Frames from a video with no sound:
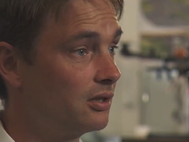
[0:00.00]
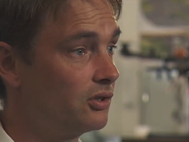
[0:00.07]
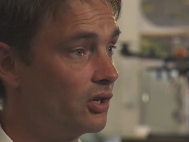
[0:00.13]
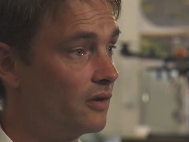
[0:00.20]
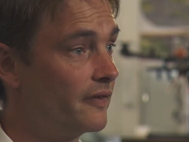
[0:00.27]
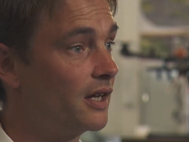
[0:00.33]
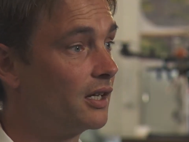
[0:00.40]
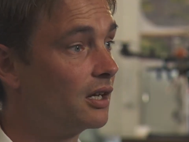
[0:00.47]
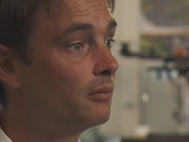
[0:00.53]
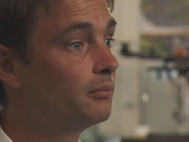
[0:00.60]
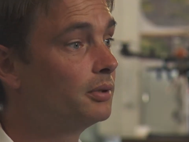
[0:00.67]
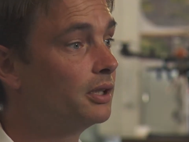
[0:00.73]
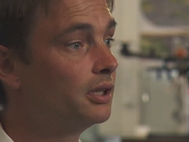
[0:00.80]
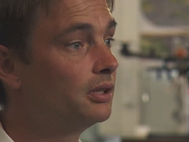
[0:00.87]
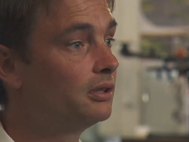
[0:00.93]
surveying
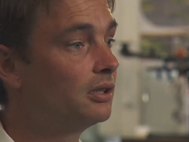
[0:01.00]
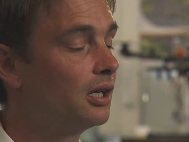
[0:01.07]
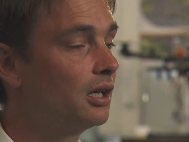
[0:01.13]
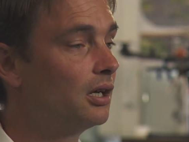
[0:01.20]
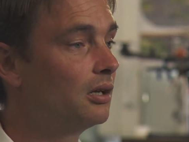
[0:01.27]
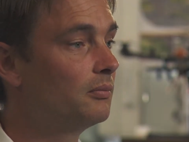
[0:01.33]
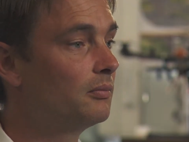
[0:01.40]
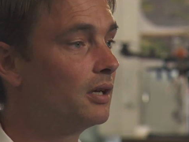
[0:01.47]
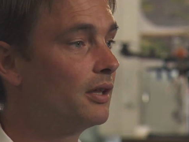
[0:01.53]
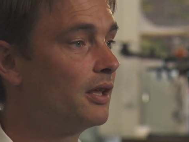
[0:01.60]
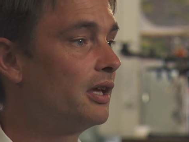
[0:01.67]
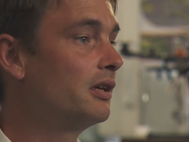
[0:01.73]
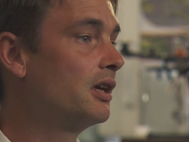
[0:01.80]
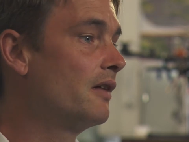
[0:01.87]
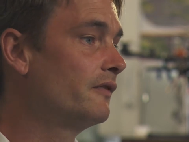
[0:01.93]
company and
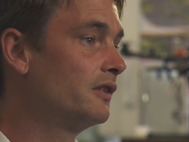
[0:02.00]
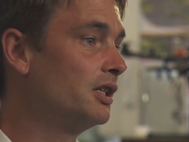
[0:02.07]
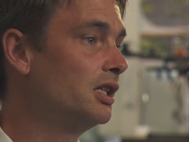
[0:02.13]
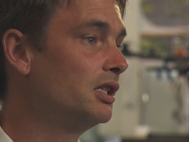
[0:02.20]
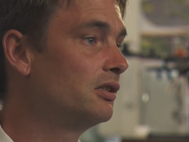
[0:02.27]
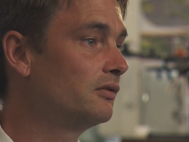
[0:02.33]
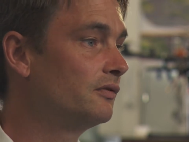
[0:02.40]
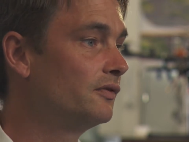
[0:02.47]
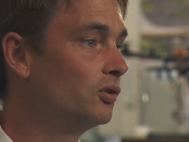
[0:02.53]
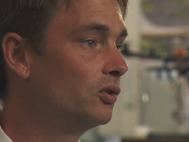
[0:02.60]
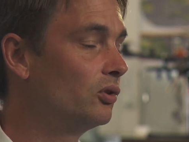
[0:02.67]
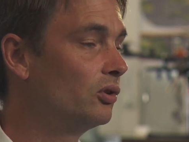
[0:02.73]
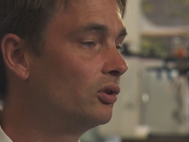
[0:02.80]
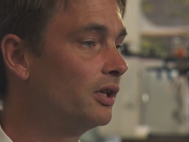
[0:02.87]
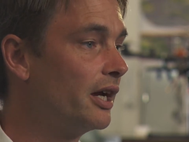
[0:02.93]
they have a need
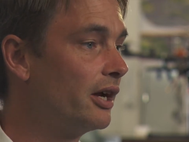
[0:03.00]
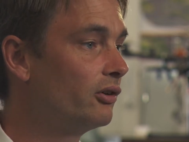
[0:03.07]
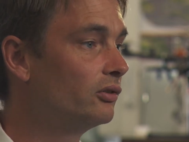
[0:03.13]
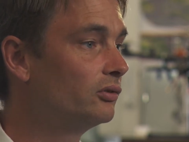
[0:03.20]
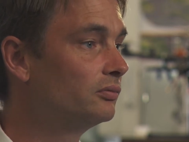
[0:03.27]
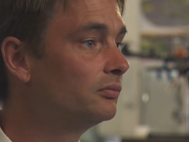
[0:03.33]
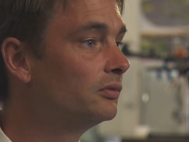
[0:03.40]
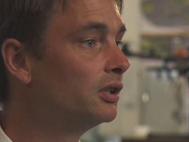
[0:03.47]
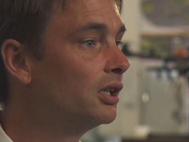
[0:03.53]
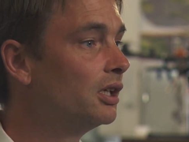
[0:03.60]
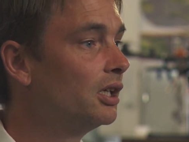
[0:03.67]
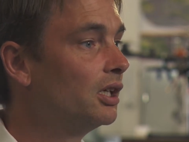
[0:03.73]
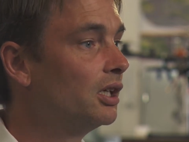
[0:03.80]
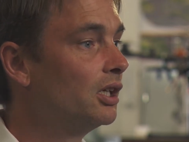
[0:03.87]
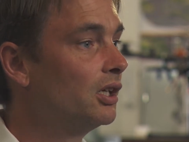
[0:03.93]
for aerial
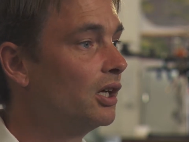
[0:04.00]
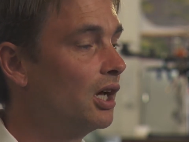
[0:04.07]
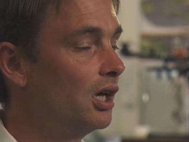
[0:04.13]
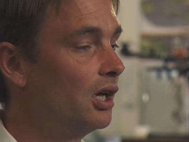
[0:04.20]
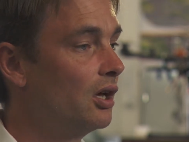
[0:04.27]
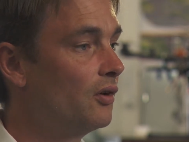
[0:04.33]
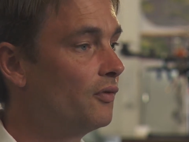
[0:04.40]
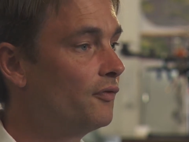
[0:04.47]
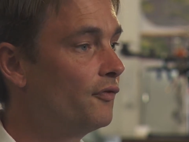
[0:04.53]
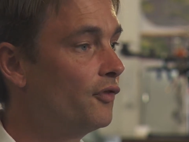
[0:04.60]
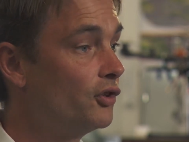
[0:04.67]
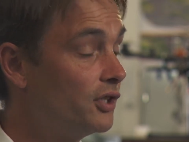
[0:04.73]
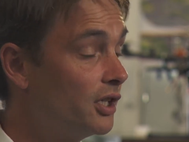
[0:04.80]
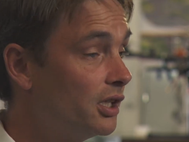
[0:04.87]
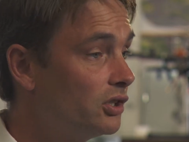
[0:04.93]

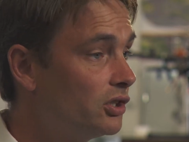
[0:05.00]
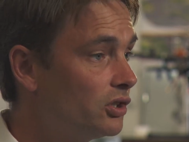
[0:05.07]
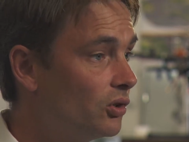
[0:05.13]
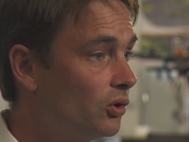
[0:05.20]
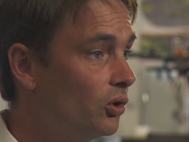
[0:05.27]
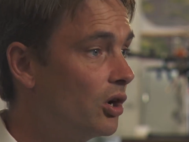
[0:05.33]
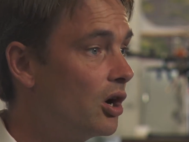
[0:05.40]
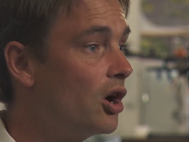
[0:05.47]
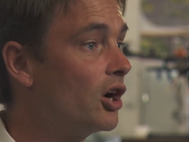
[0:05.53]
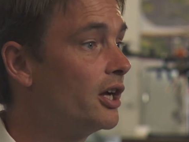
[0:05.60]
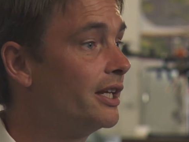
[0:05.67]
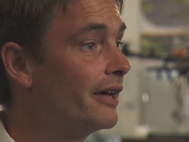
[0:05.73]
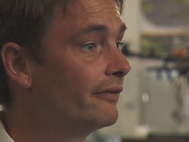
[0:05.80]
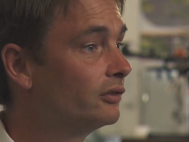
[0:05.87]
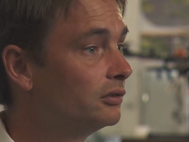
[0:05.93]
footage or
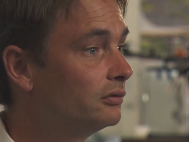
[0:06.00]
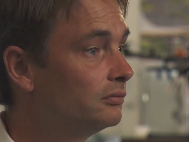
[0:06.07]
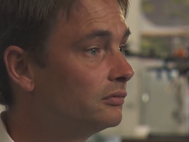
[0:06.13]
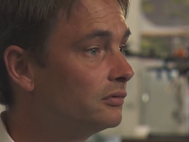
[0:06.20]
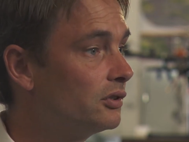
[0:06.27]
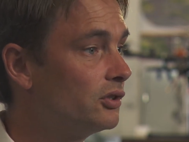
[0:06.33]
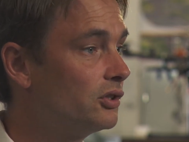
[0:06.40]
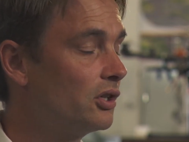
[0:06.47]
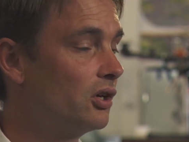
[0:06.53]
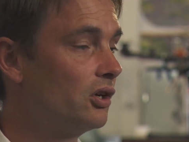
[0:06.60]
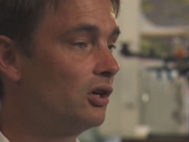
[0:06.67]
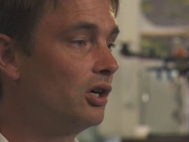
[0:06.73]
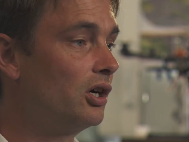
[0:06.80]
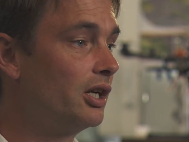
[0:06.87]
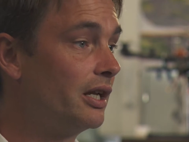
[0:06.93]
high-level
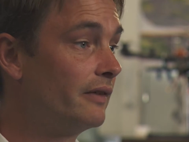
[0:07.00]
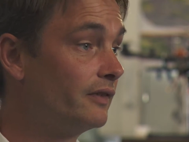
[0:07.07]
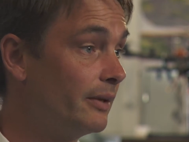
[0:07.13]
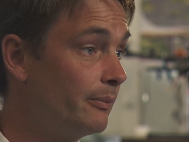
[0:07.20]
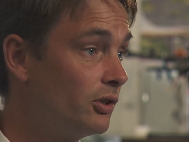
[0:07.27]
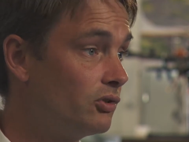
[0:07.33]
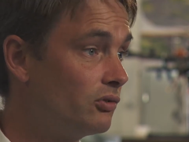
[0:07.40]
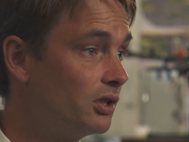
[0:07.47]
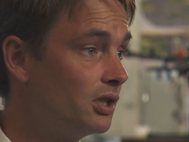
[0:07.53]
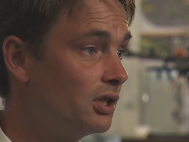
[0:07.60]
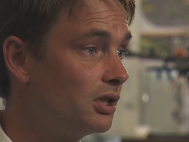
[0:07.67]
imagery.